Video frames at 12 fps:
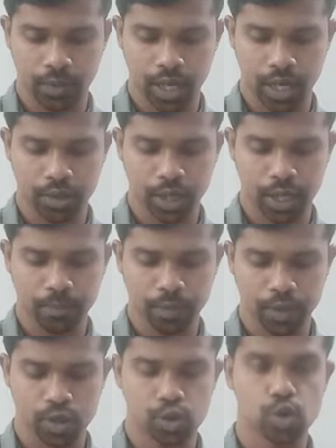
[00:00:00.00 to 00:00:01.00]
that
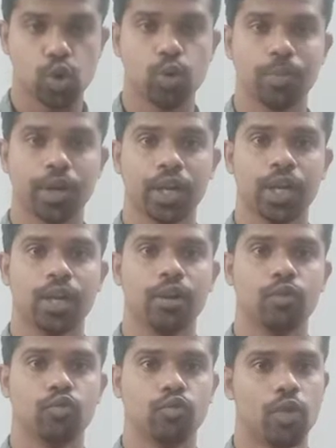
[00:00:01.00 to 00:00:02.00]
kept so
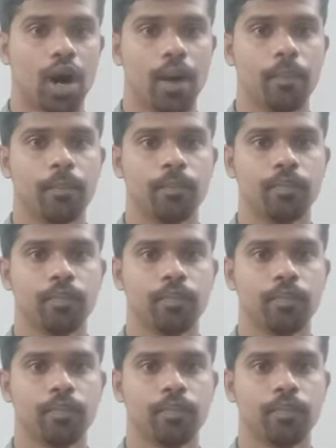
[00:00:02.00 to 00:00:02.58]
many warm.